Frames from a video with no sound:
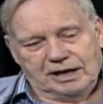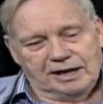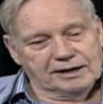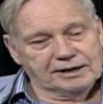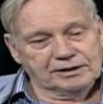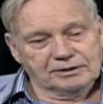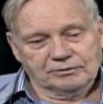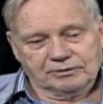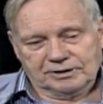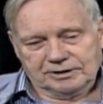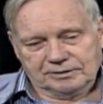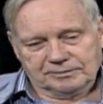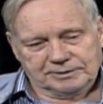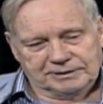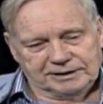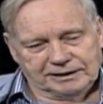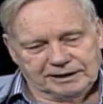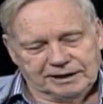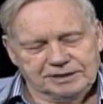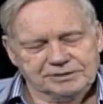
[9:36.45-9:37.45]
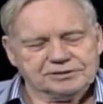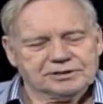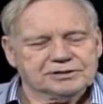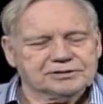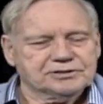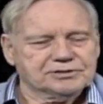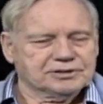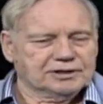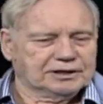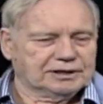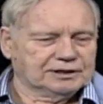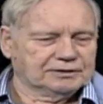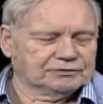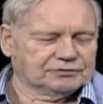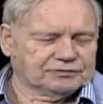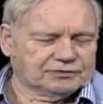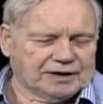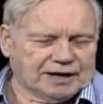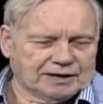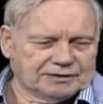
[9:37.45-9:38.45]
I didn't know anything about the case. I studied
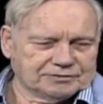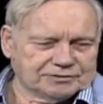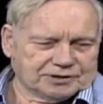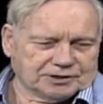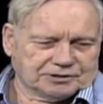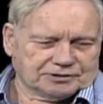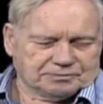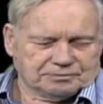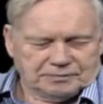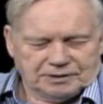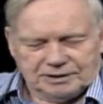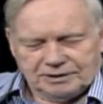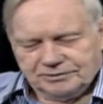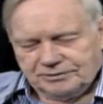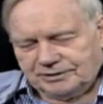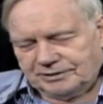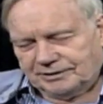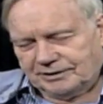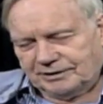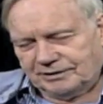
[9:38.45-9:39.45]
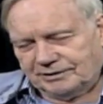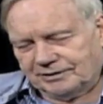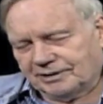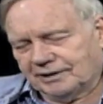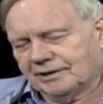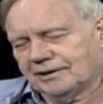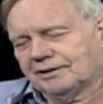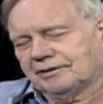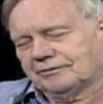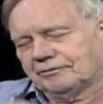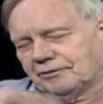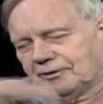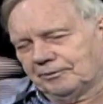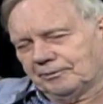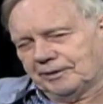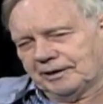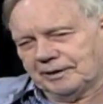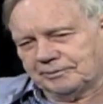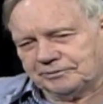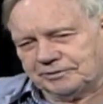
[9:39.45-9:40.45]
five, six months. I didn't. We
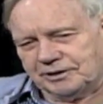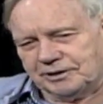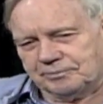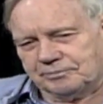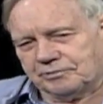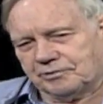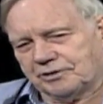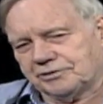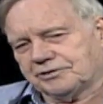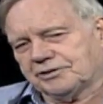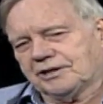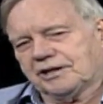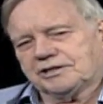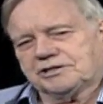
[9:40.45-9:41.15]
went up to the prison.